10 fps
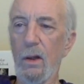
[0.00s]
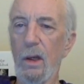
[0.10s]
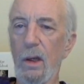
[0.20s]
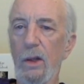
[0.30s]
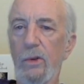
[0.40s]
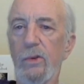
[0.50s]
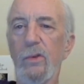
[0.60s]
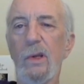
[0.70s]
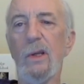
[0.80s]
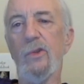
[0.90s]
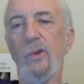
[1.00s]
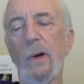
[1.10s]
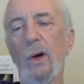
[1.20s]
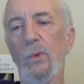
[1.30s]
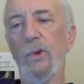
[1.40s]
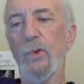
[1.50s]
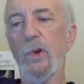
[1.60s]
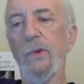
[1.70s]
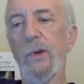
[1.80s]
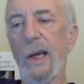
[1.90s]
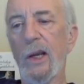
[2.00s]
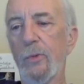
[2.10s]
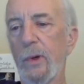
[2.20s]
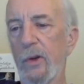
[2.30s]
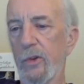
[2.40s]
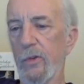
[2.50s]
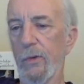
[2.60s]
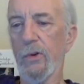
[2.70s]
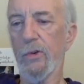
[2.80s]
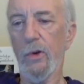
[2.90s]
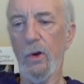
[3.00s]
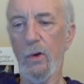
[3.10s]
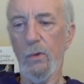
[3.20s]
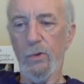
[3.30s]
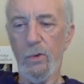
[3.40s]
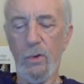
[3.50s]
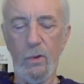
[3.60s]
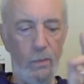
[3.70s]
It's about retrieving aspects of ourselves.